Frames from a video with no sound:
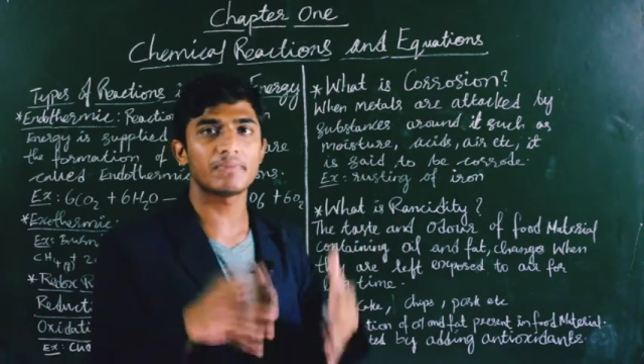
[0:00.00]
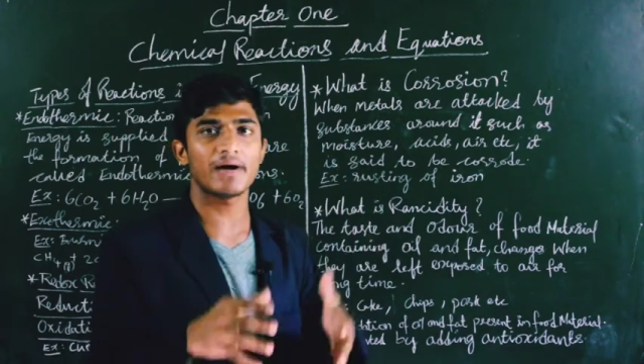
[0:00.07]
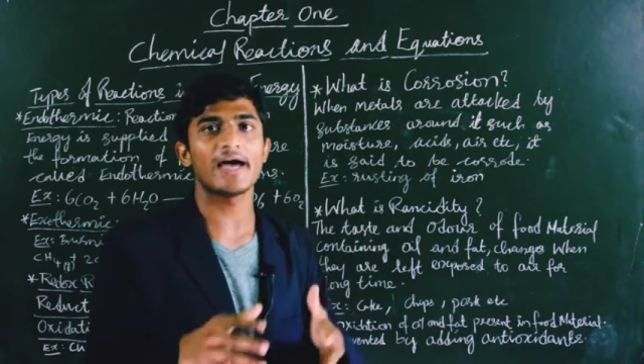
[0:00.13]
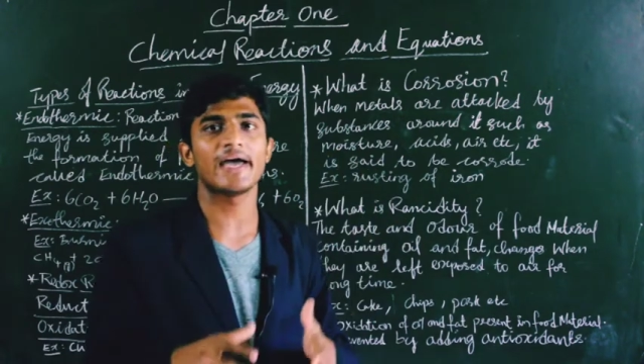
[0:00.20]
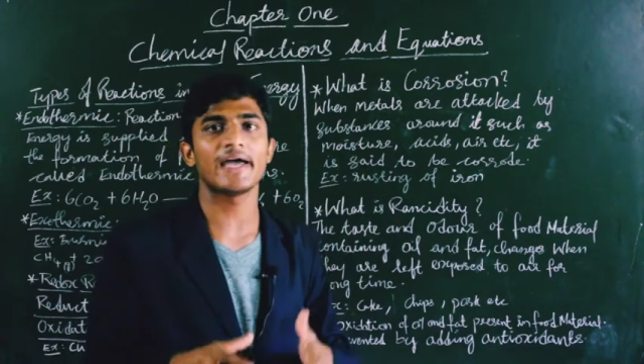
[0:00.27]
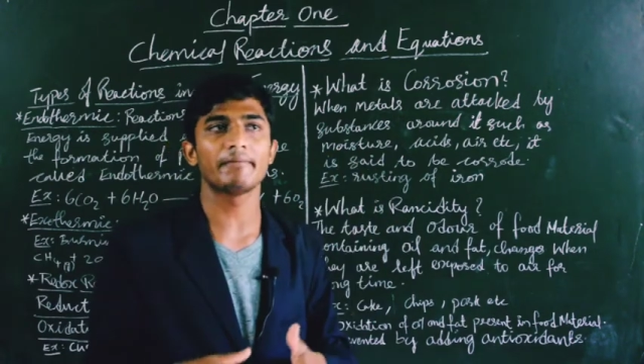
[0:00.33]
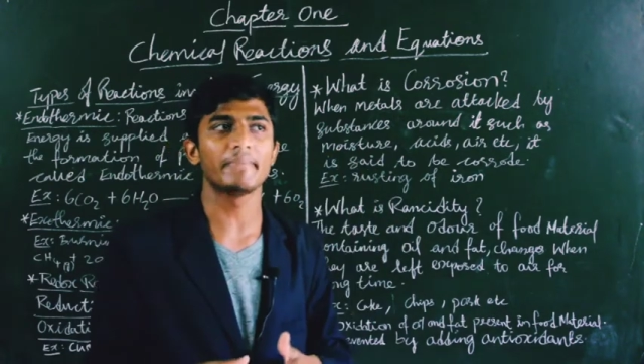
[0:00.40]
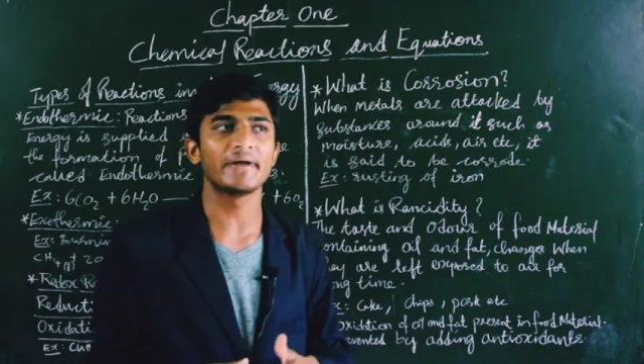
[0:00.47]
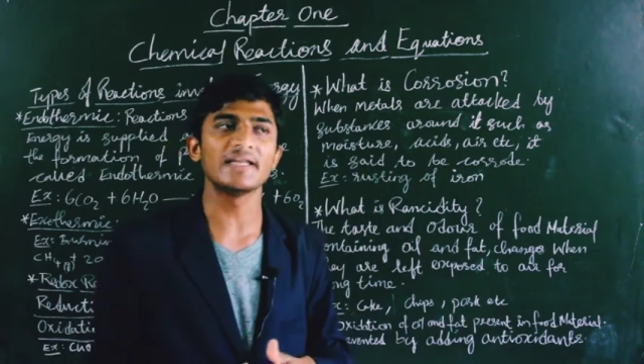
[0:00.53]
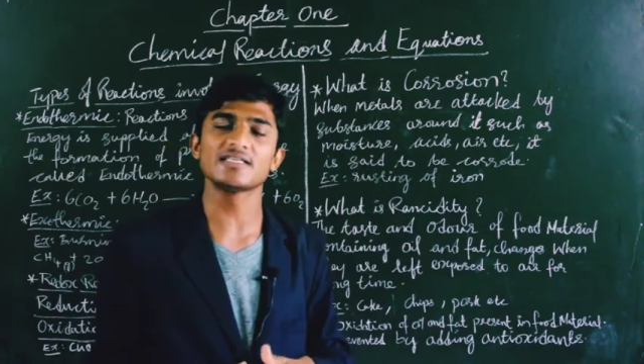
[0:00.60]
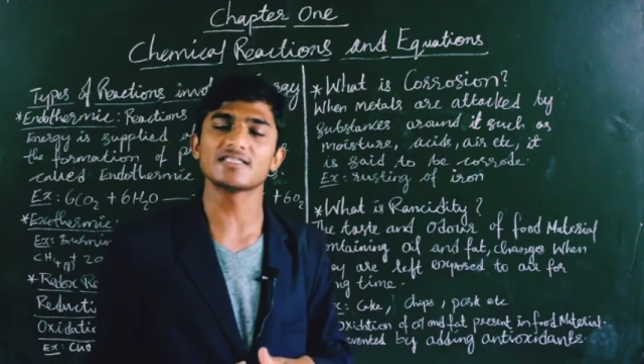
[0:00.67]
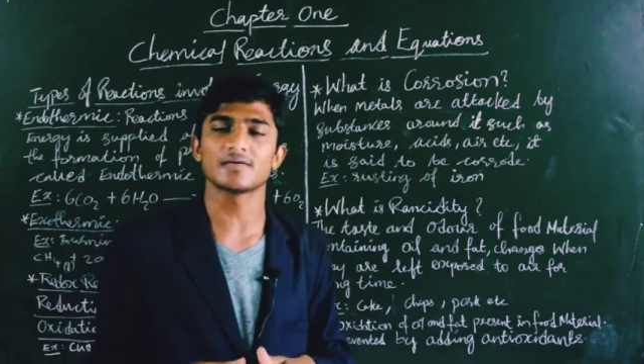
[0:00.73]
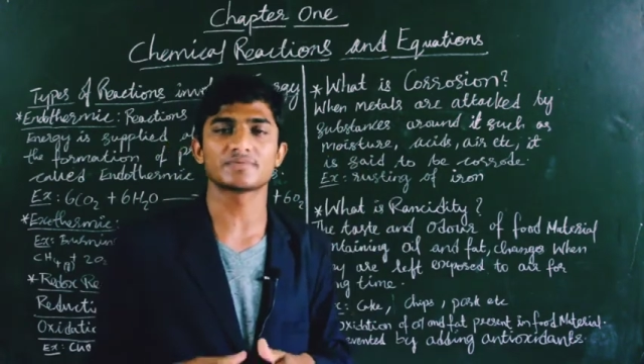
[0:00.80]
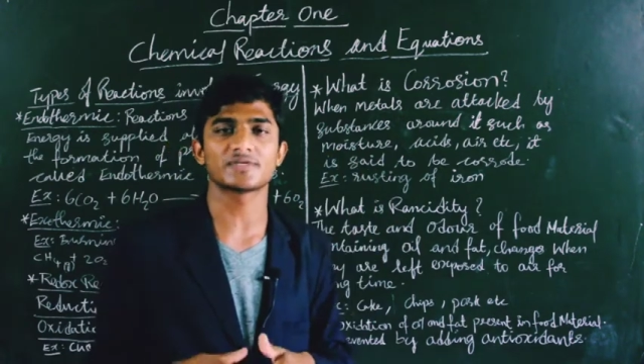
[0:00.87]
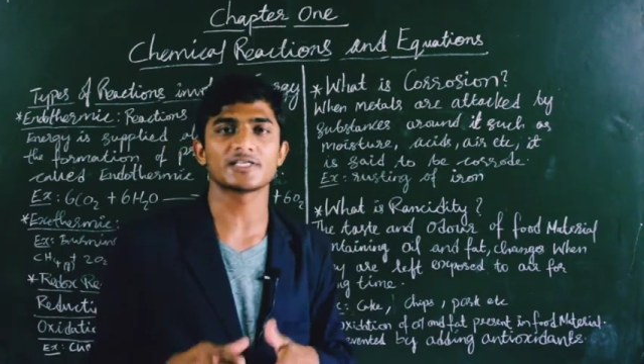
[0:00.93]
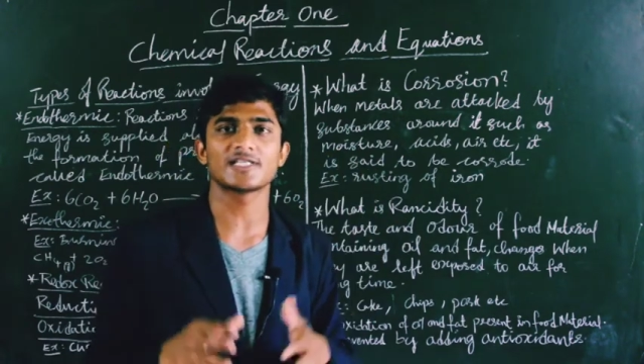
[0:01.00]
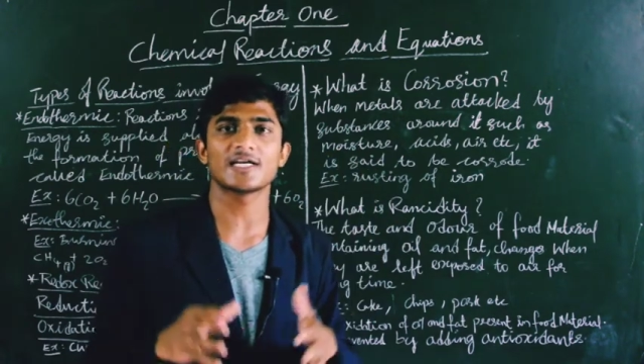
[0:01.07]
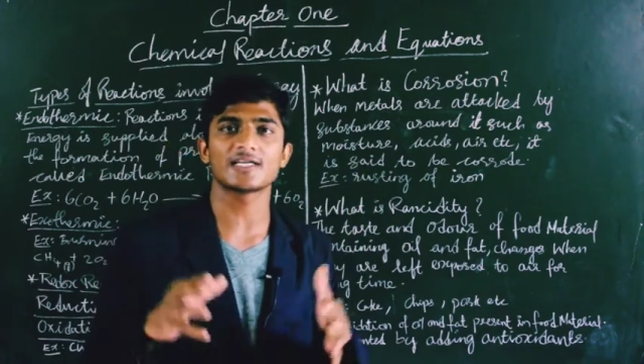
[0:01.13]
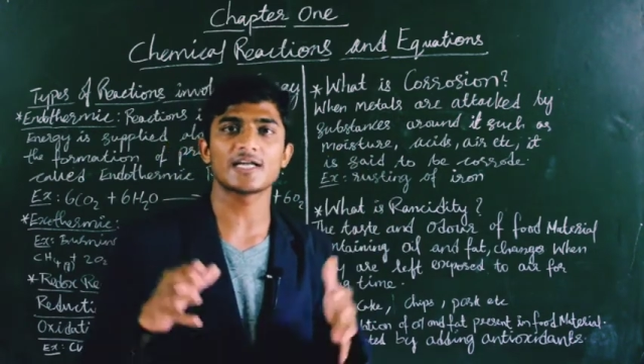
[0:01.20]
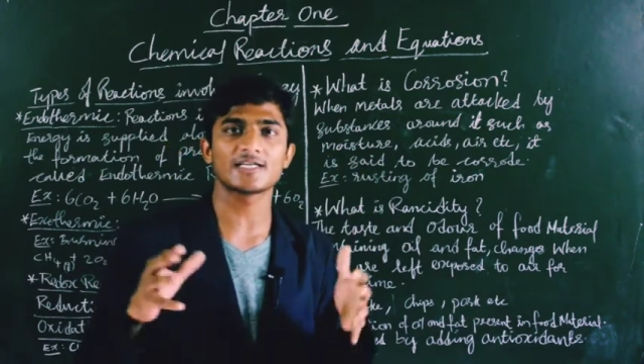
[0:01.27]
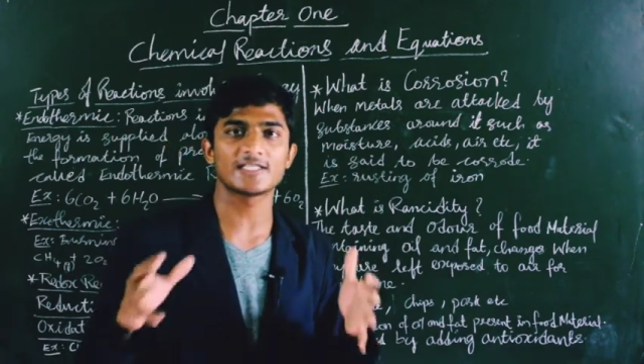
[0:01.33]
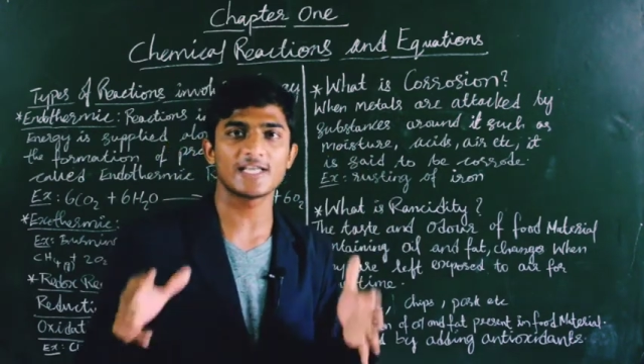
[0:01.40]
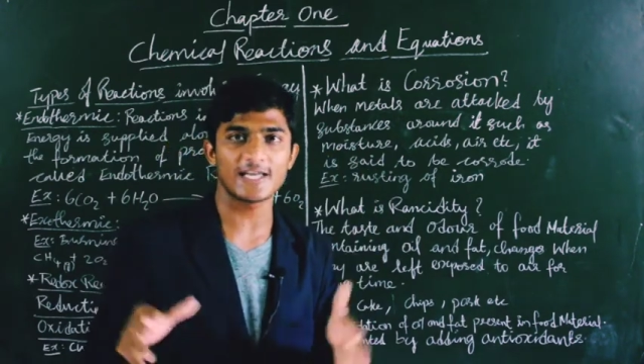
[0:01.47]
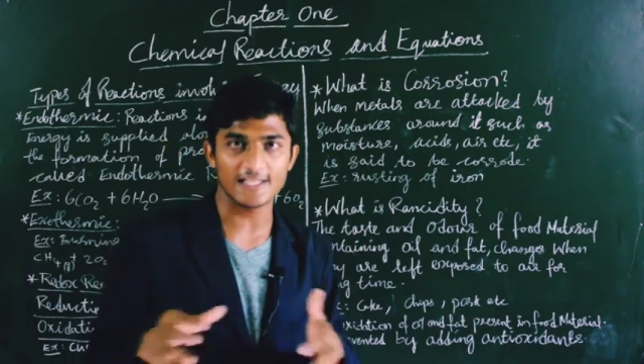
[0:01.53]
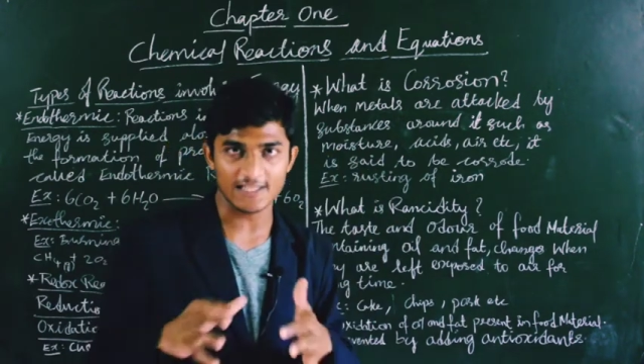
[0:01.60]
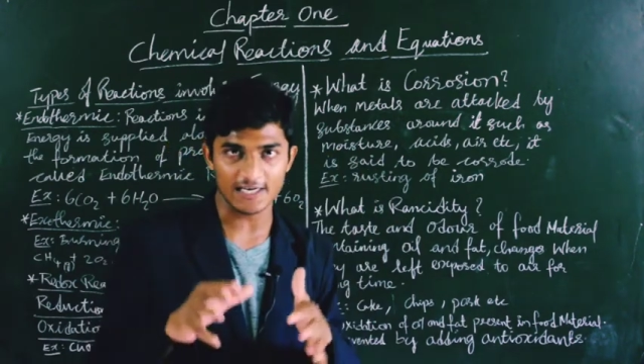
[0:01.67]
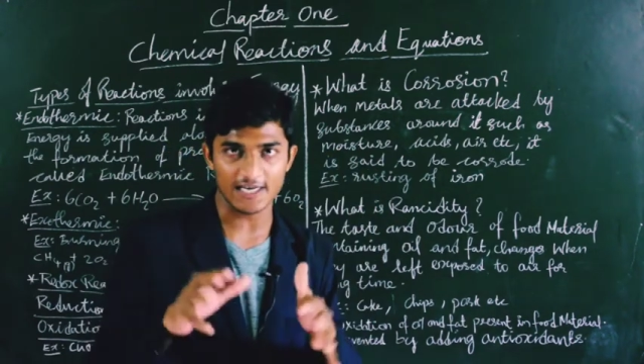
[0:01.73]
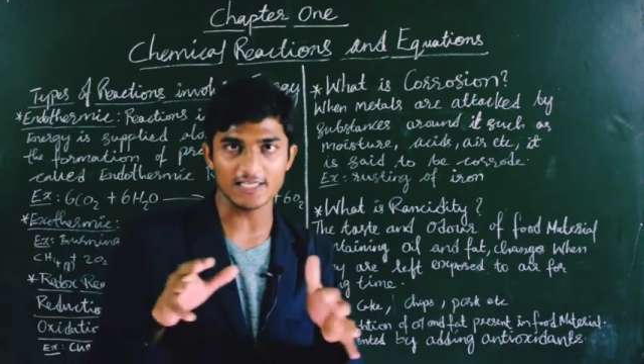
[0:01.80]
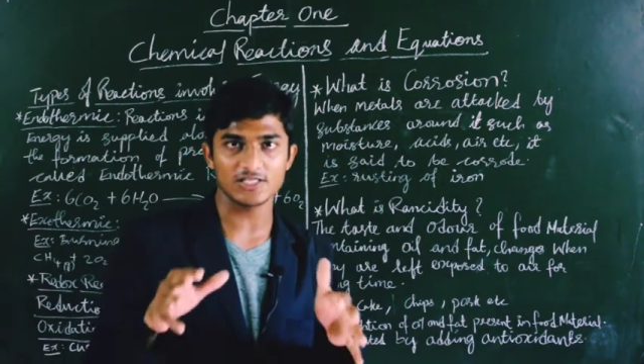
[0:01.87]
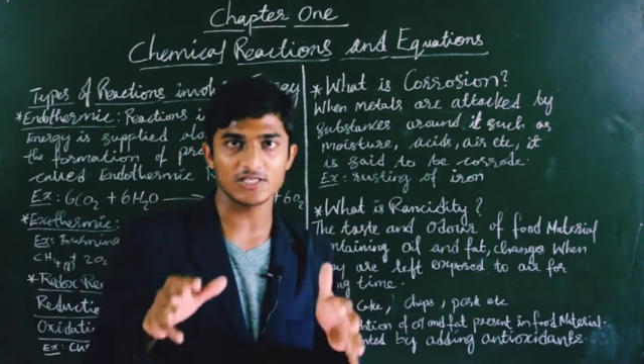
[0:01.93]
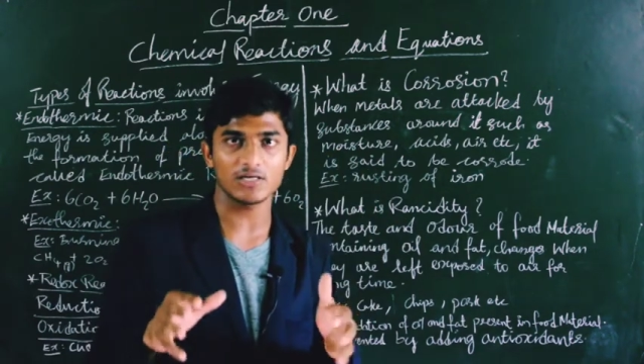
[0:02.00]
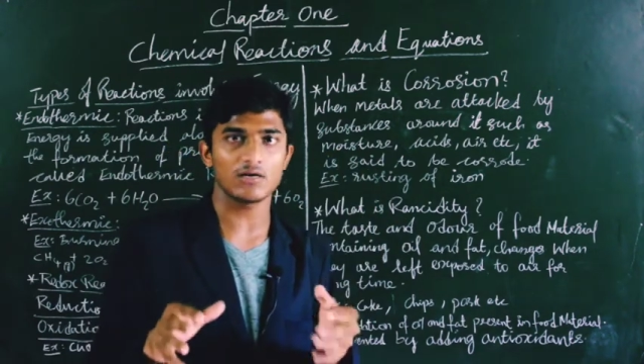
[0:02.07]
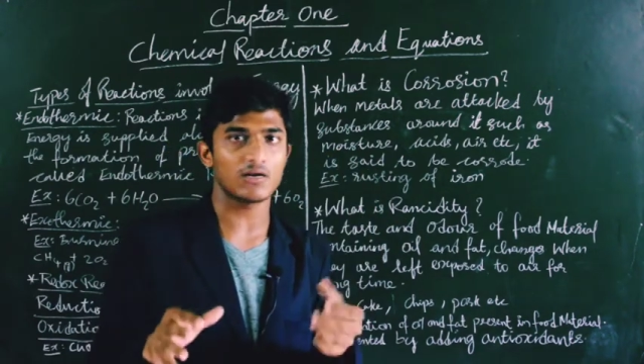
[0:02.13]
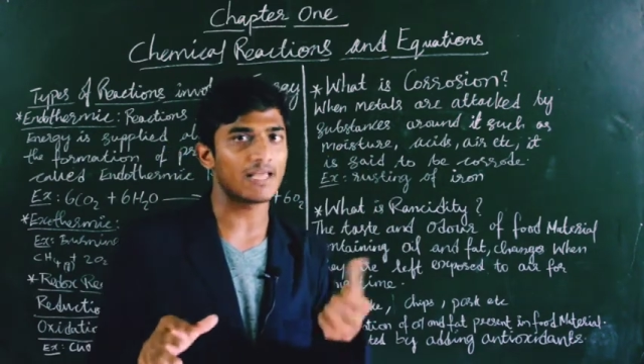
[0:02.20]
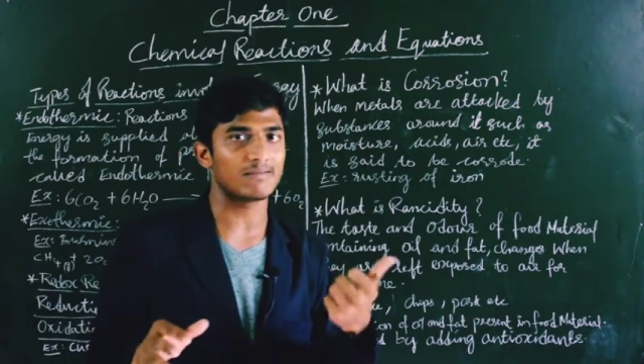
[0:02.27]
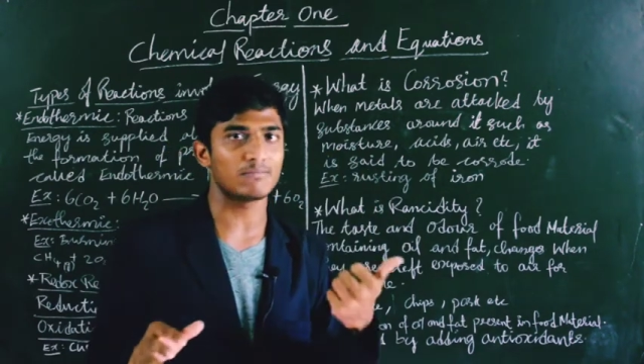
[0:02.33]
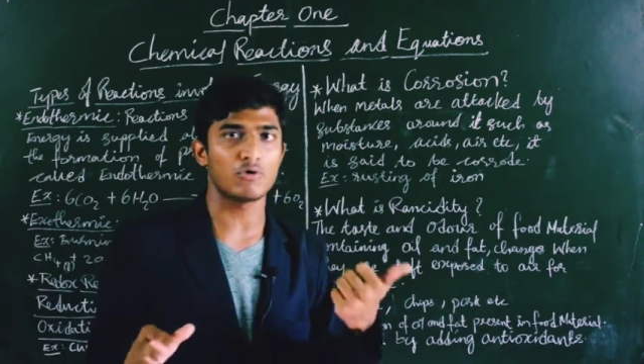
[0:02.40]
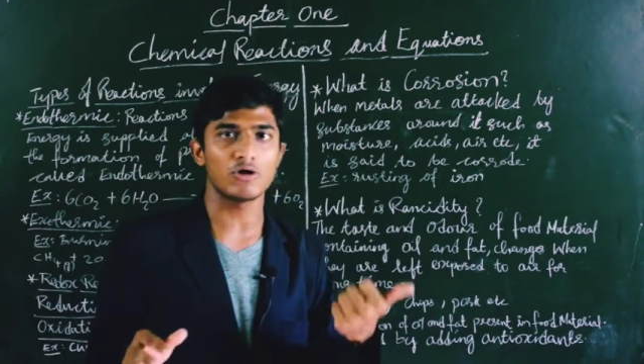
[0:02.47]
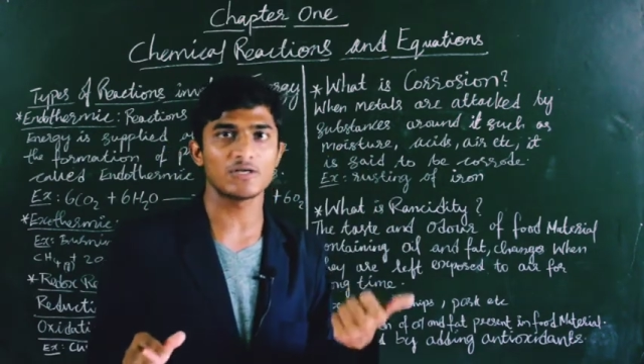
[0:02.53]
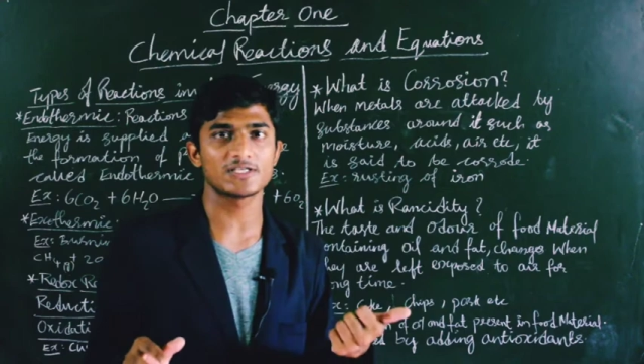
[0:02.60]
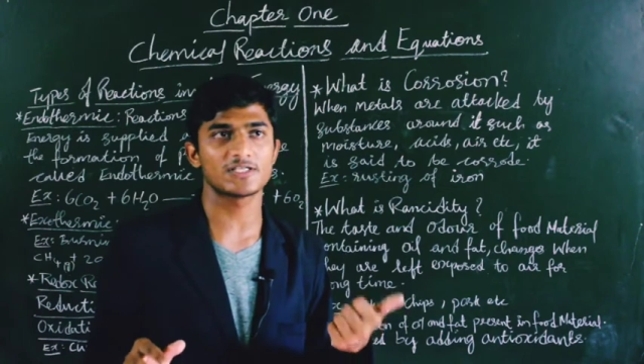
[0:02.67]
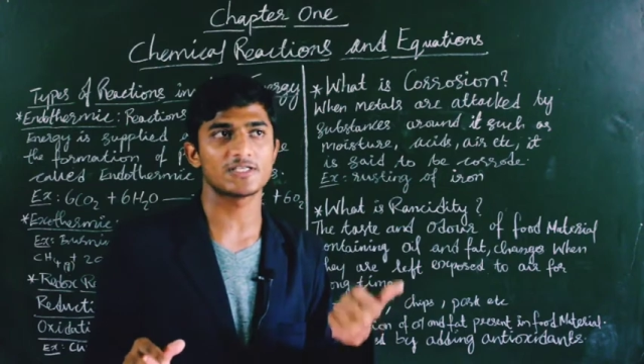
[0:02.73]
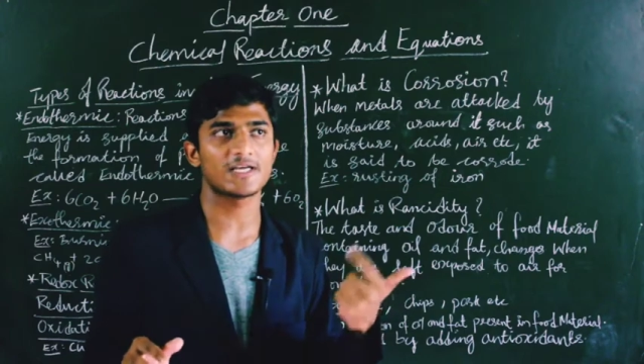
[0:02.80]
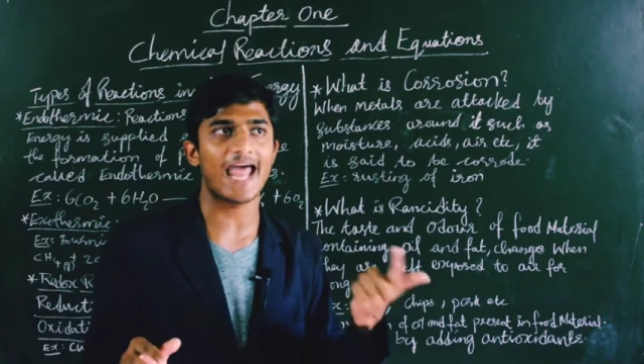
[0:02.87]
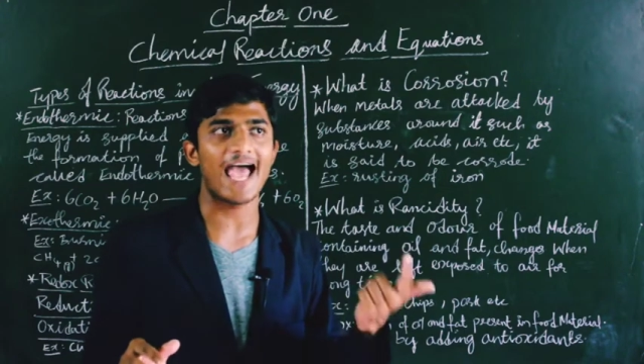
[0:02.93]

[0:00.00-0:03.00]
by many substances that are there in the nature like moisture,